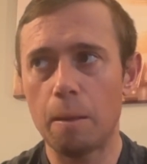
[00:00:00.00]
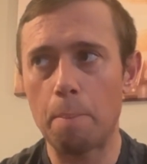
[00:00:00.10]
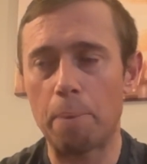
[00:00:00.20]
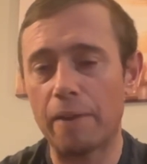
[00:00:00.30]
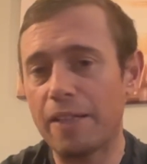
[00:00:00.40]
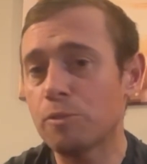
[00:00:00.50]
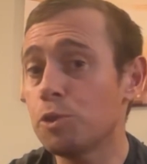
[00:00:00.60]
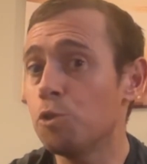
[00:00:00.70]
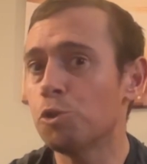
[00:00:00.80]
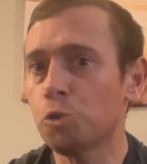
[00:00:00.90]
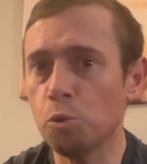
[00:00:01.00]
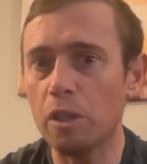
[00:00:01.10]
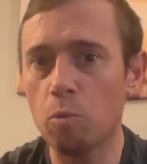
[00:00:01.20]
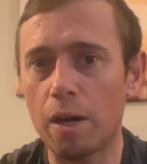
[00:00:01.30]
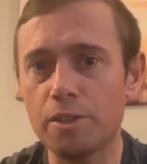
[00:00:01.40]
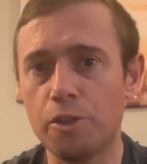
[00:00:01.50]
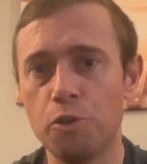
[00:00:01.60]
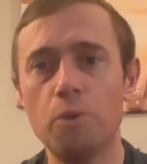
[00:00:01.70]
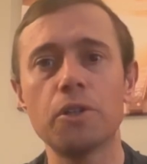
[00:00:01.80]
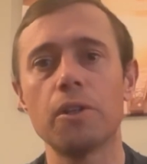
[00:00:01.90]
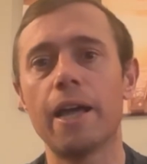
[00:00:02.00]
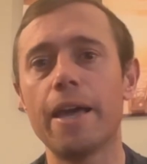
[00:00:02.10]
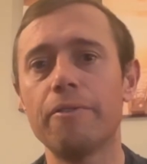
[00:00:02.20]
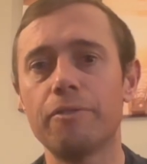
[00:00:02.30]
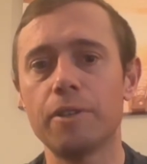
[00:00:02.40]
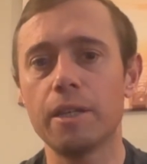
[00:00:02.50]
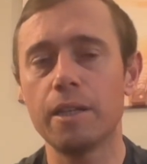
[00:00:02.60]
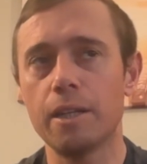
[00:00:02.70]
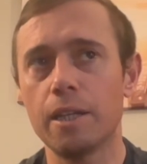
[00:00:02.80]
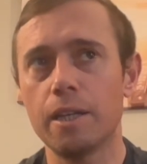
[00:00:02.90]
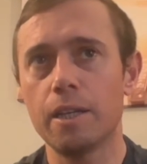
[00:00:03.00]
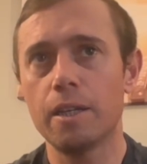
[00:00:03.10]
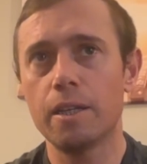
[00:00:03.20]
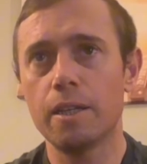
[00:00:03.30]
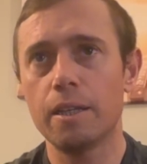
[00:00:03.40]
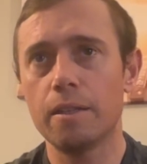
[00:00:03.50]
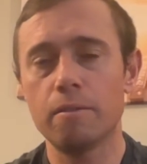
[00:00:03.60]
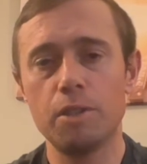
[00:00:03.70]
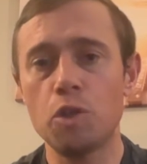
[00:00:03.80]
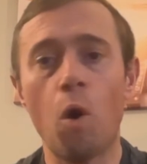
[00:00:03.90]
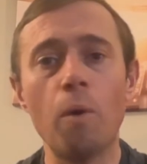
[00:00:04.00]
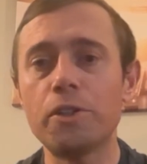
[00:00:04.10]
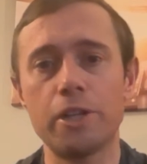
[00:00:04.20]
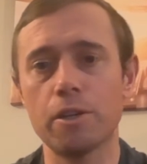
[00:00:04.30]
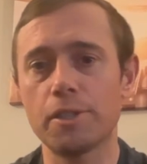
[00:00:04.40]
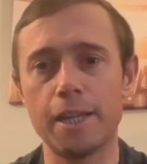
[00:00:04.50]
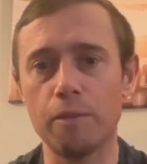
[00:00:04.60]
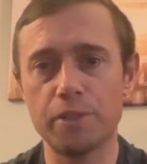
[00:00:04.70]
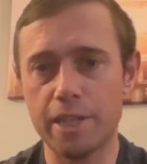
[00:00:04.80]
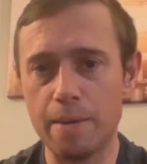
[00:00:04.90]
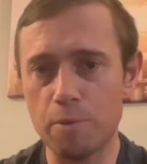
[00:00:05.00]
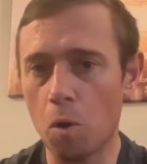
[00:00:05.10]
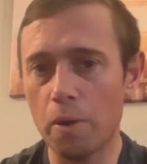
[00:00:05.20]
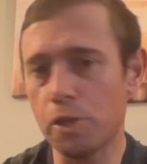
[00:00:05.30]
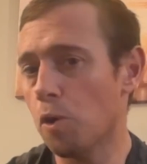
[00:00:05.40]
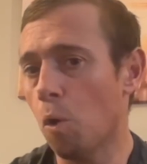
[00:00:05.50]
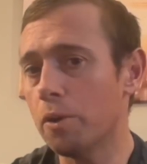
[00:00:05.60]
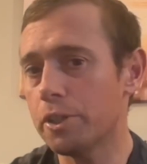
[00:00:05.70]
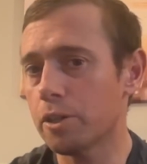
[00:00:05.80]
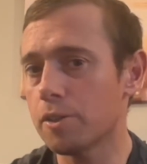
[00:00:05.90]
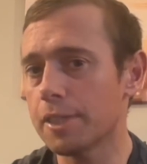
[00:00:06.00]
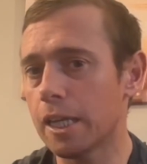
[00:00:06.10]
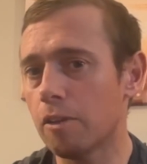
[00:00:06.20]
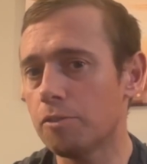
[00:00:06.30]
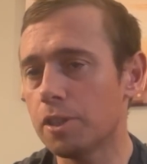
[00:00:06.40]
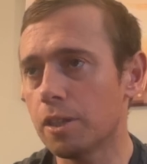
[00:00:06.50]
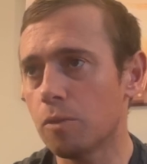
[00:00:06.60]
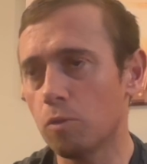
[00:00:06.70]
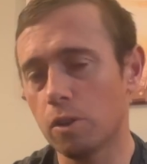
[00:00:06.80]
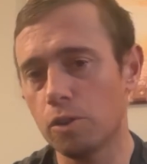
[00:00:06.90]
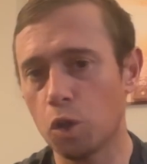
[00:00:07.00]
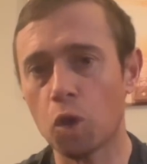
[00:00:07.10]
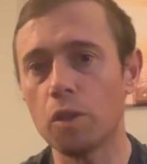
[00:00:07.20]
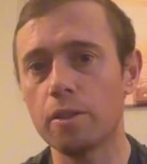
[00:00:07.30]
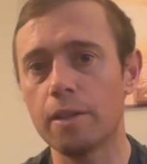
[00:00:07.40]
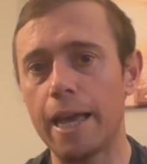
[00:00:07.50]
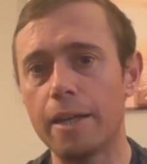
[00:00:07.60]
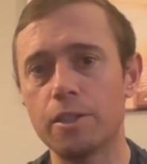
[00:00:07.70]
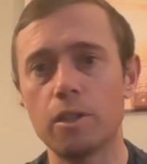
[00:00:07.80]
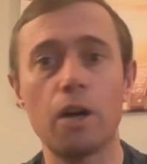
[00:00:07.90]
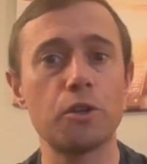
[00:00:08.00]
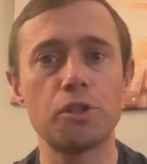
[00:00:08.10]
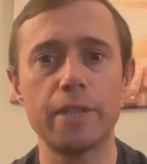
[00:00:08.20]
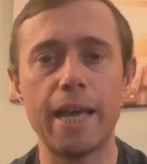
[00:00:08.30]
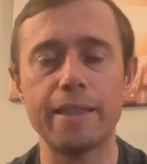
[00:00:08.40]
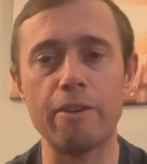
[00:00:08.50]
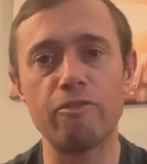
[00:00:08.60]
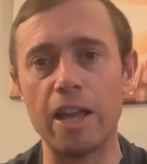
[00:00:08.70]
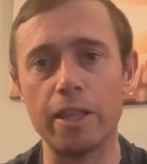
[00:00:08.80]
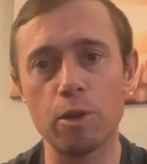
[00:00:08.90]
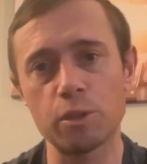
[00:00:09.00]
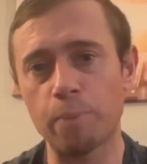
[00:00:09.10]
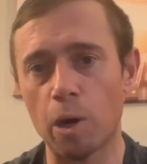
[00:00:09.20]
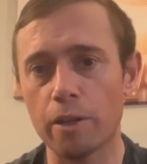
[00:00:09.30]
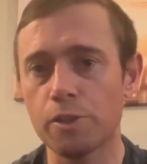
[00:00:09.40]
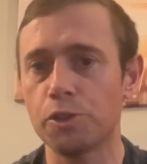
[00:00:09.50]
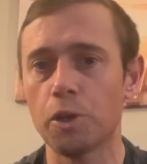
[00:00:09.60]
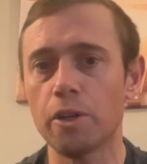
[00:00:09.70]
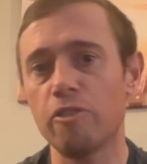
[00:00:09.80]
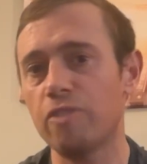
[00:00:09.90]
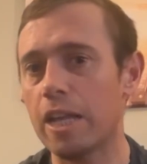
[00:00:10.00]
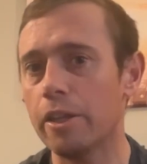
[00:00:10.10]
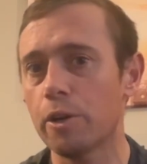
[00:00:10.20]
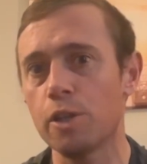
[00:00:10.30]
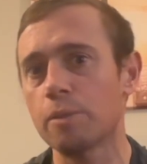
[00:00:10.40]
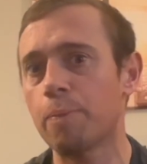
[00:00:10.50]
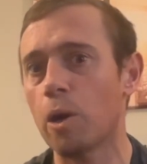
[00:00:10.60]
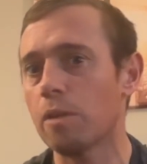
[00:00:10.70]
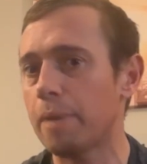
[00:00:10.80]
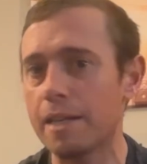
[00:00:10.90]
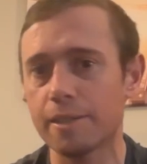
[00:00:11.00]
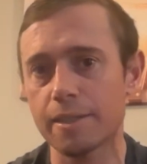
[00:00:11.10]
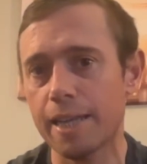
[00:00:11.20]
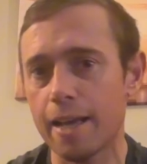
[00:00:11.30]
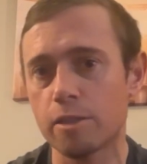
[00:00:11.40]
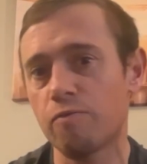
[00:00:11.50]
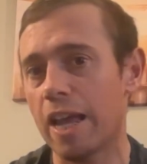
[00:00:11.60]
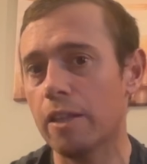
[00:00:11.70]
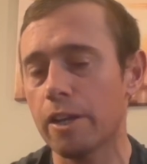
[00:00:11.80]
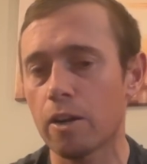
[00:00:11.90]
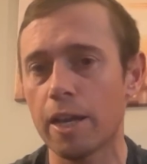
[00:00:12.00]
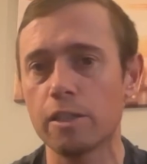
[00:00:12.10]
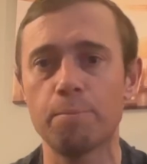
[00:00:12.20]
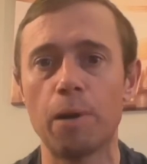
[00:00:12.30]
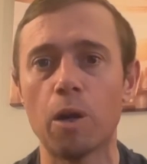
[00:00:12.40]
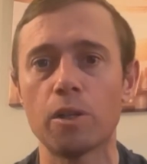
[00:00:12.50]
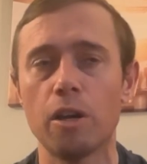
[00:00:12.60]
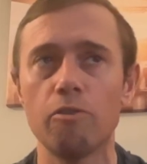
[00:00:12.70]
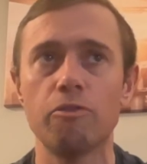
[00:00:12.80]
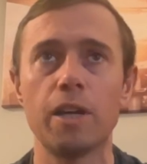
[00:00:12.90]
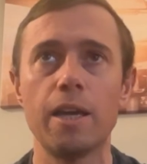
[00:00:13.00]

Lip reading: but if that's what you truly want to do in your life, you owe it to yourself to keep going. You owe it to yourself to learn and to understand that failure is a part of this journey. Failure is a part of my success. Failure is a part of